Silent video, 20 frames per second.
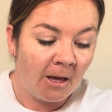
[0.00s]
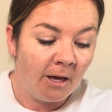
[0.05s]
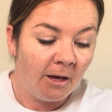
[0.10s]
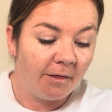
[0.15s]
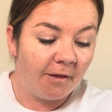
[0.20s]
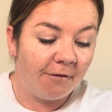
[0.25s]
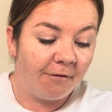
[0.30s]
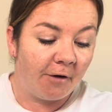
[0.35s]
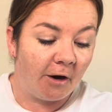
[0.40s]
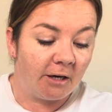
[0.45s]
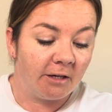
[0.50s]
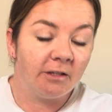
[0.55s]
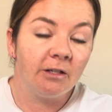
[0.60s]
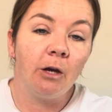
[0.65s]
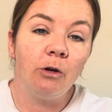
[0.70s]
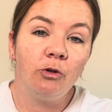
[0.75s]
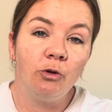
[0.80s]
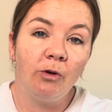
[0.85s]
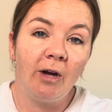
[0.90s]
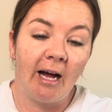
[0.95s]
The first,
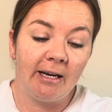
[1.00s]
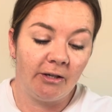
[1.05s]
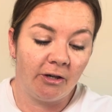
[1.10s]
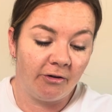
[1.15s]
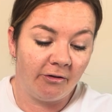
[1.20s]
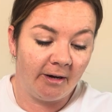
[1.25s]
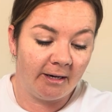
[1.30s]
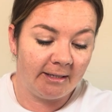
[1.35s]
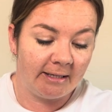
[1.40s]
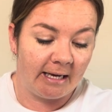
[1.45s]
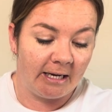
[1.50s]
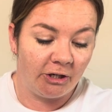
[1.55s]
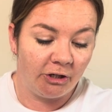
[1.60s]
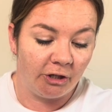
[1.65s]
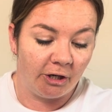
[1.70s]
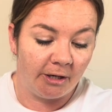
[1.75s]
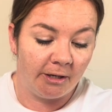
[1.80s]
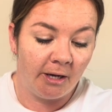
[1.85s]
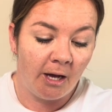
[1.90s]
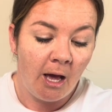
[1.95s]
social
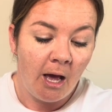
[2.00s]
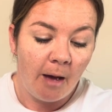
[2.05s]
categorization.